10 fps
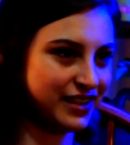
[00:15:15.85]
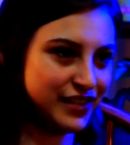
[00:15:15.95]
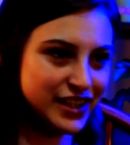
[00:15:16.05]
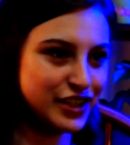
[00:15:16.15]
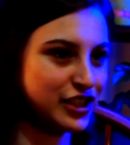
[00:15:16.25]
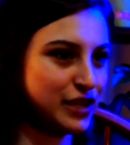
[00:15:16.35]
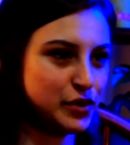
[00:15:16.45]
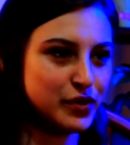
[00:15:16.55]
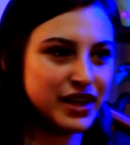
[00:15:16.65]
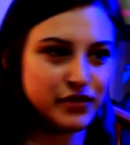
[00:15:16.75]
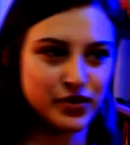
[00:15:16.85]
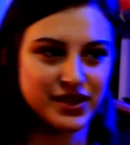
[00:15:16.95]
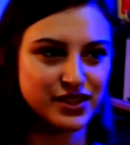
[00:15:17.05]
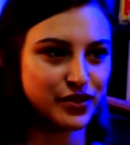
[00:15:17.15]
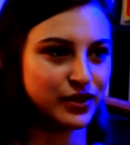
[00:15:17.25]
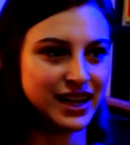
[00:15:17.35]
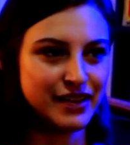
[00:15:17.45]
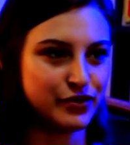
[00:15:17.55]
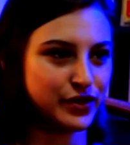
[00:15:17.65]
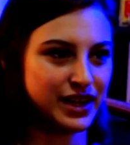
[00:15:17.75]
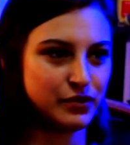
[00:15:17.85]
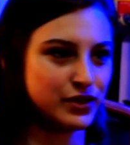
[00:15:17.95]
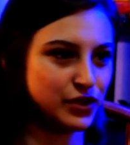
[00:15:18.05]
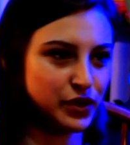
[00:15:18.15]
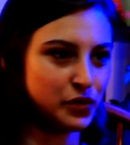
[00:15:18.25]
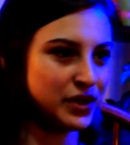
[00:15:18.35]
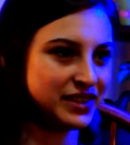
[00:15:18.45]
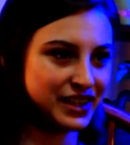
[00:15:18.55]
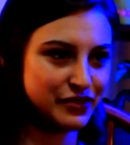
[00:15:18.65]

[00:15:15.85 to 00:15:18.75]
if they didn't keep doing that for the rest of their life, or that was only one, like,